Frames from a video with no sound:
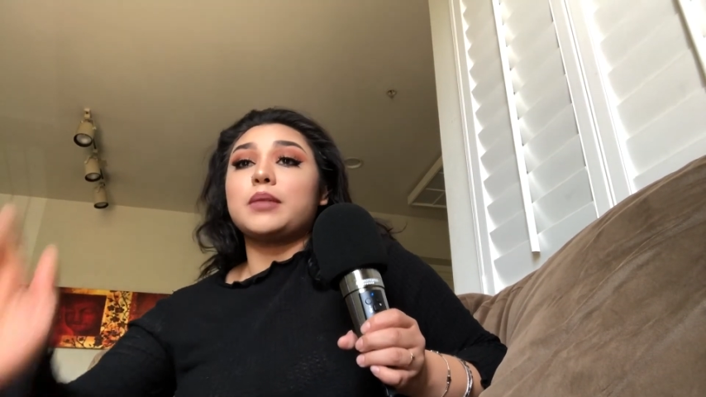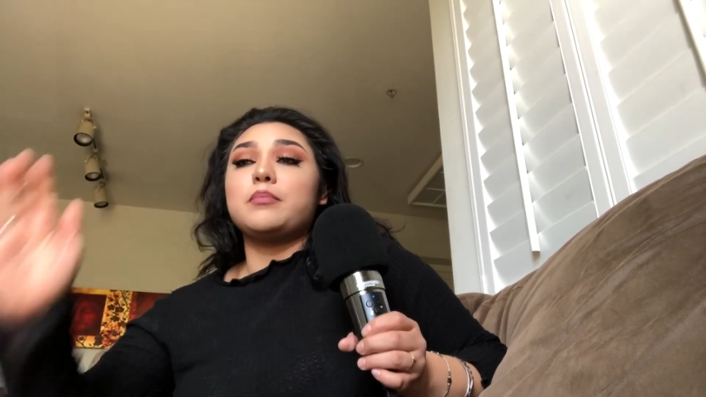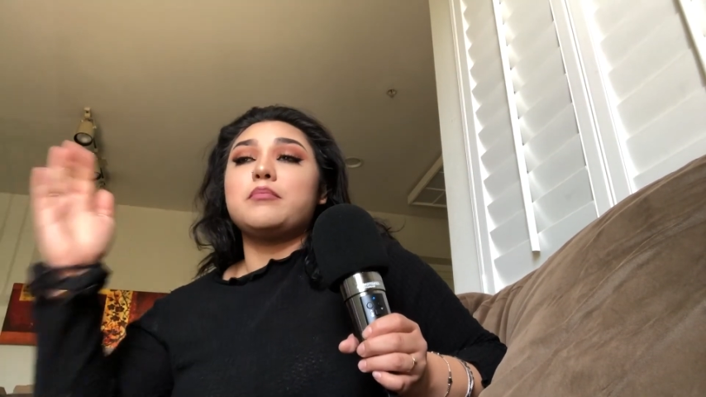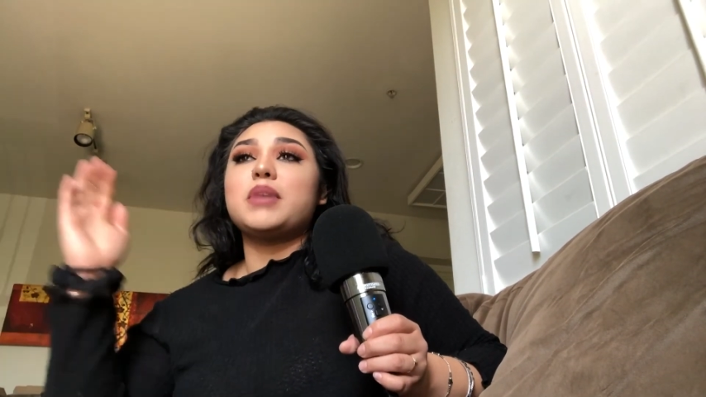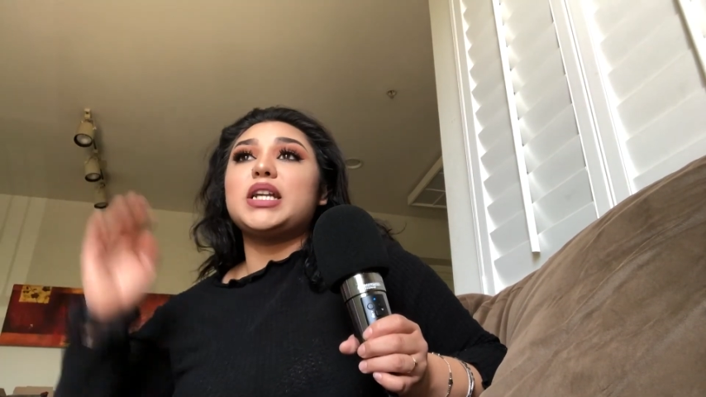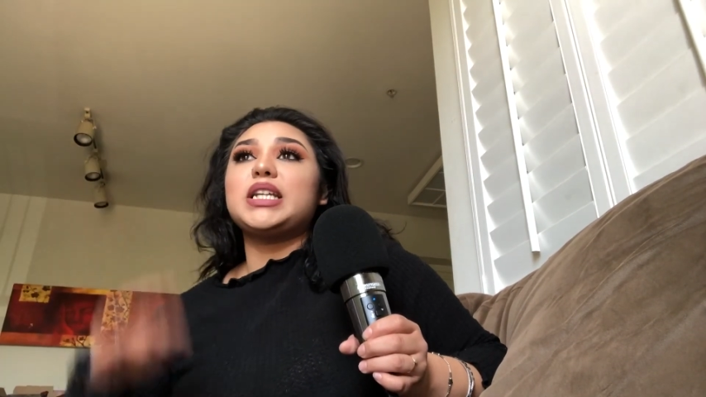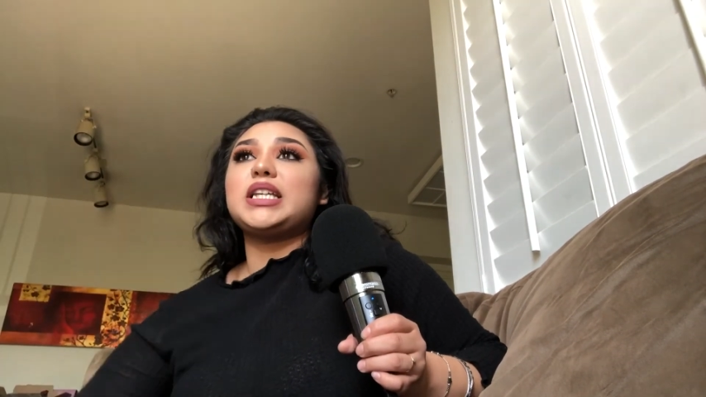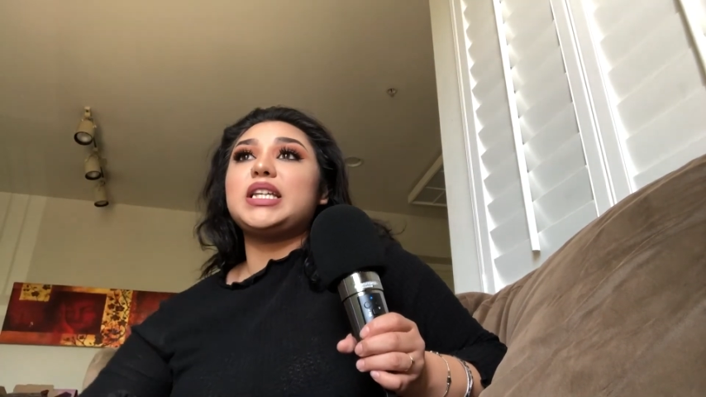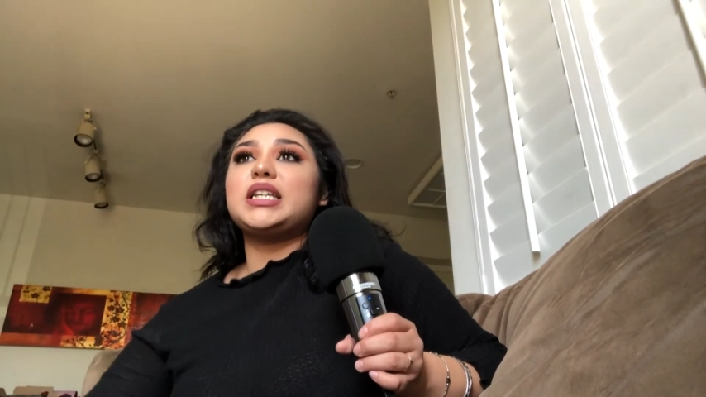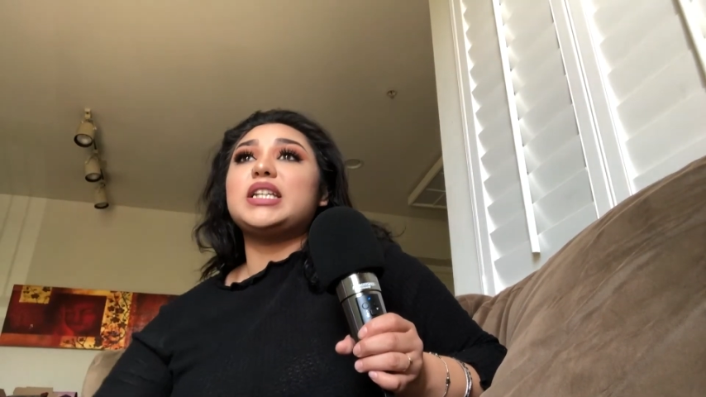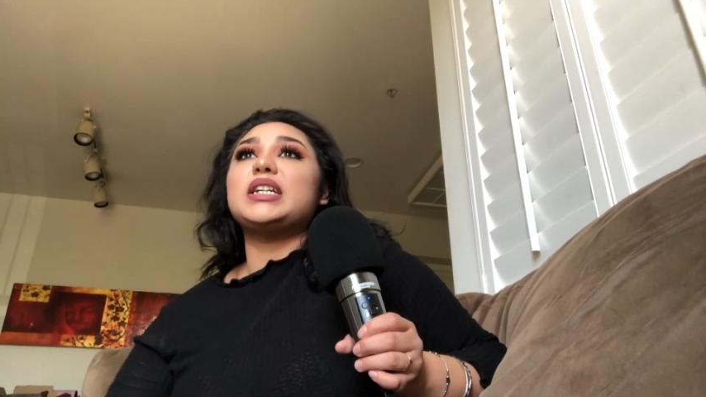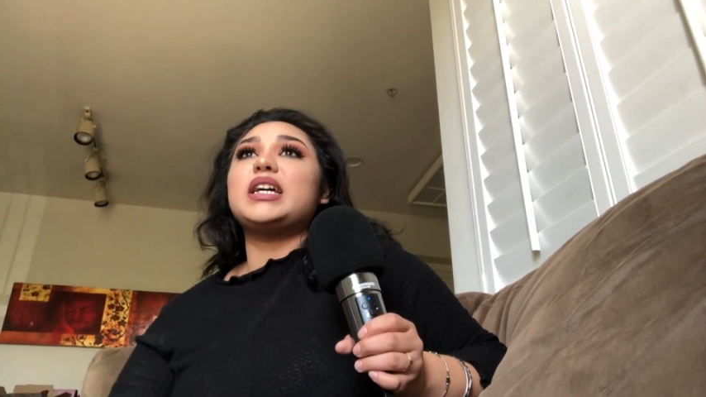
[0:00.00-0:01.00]

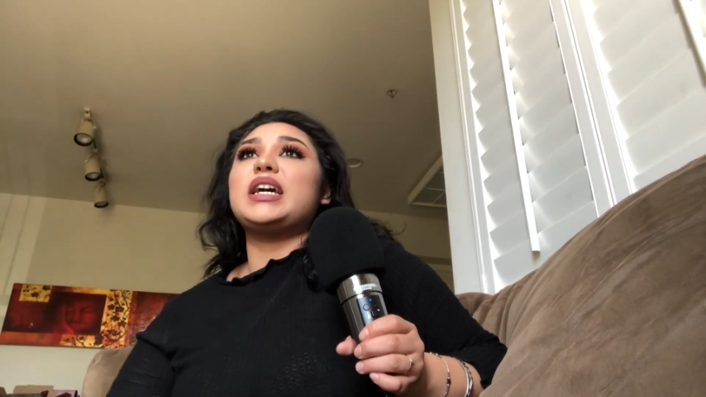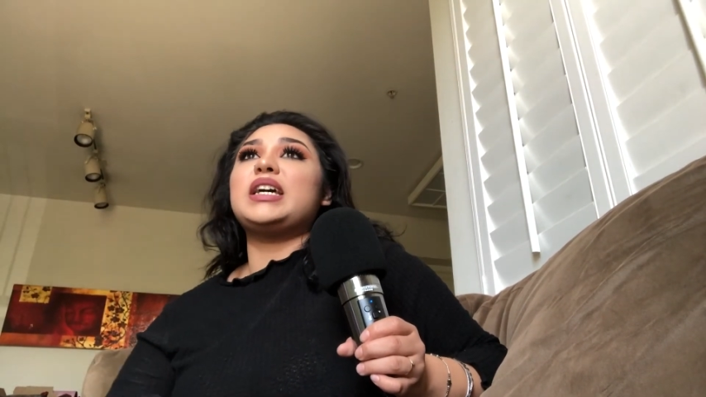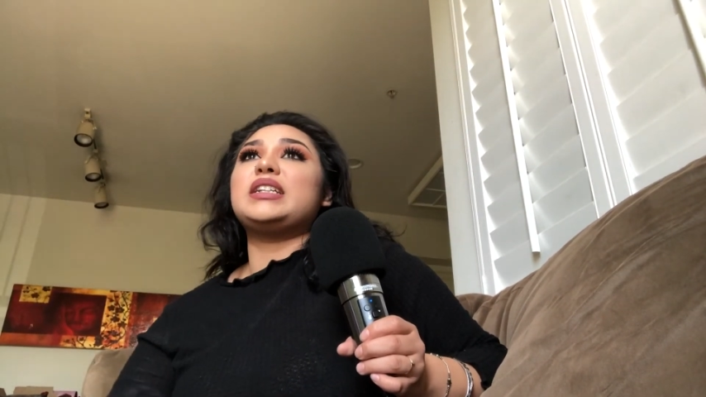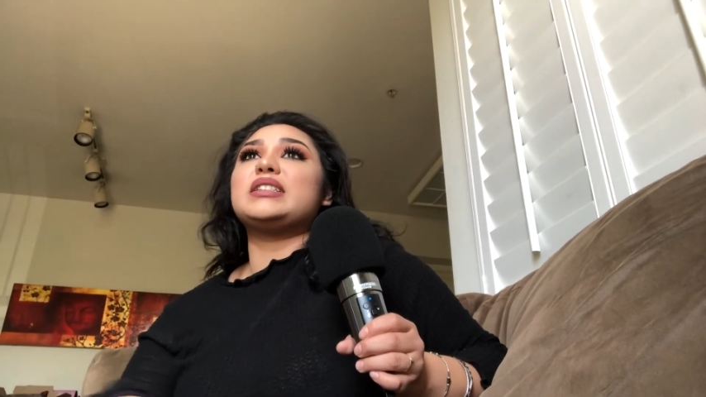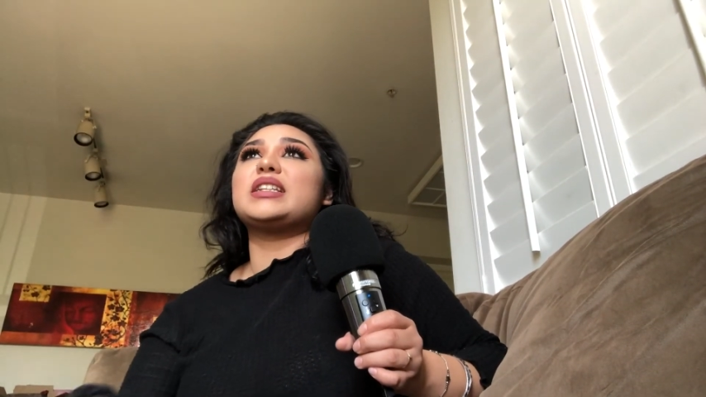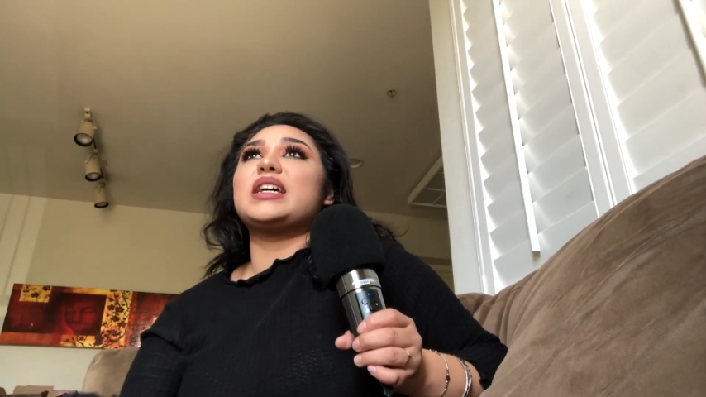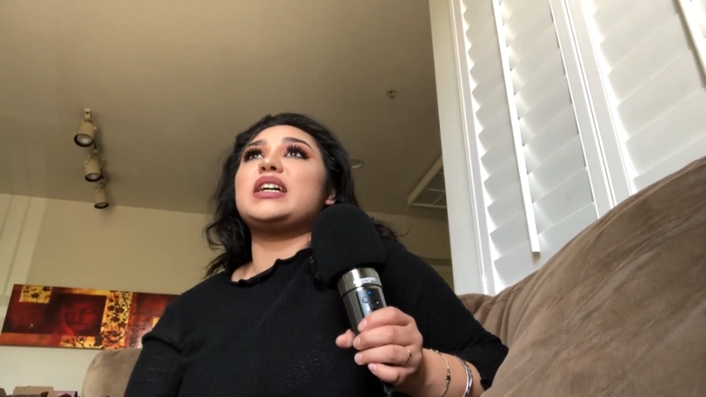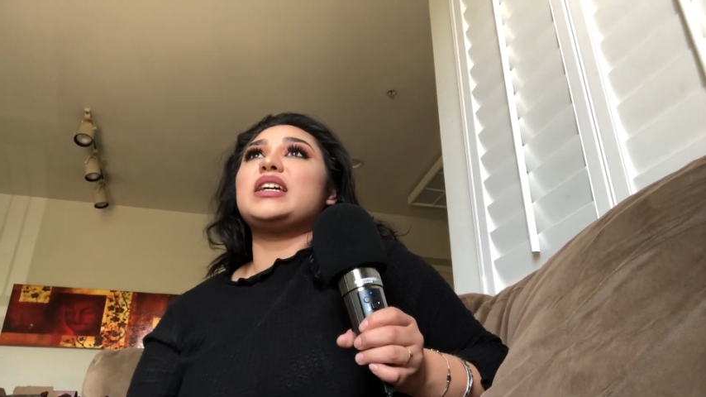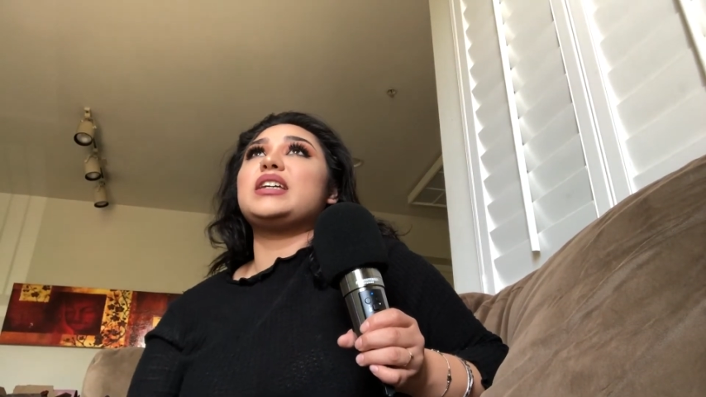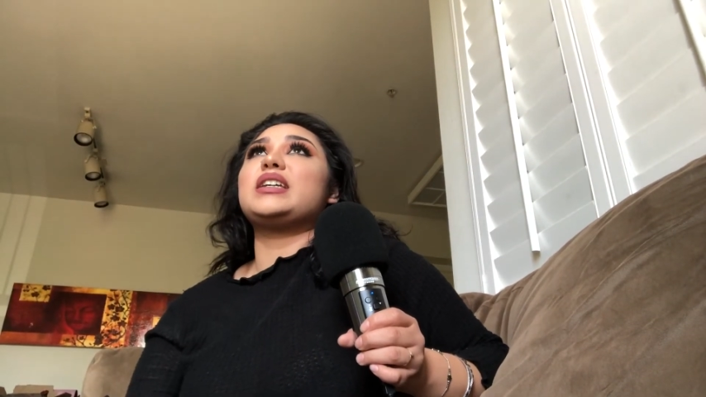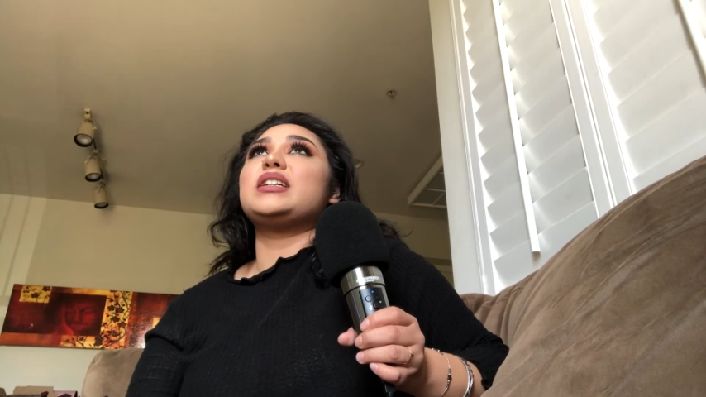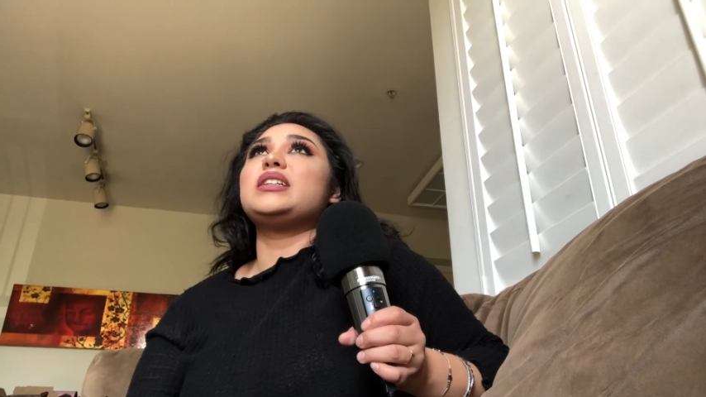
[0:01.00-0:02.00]
money, and,
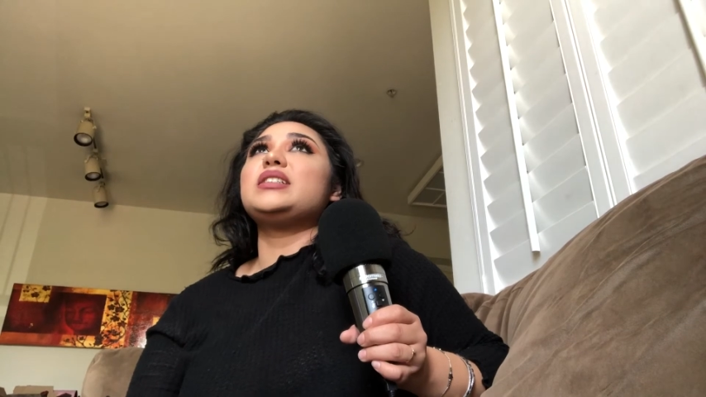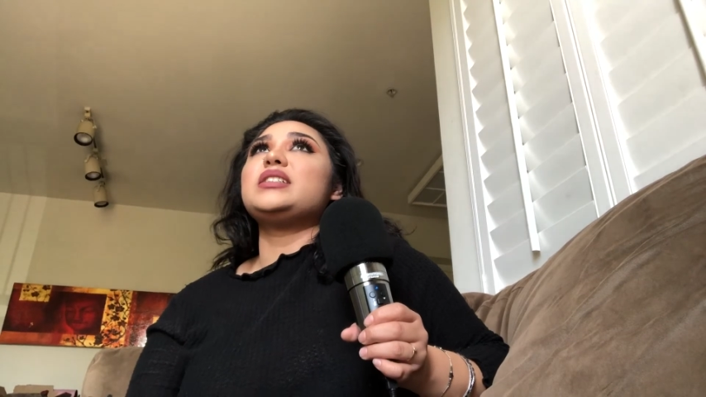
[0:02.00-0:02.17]
like,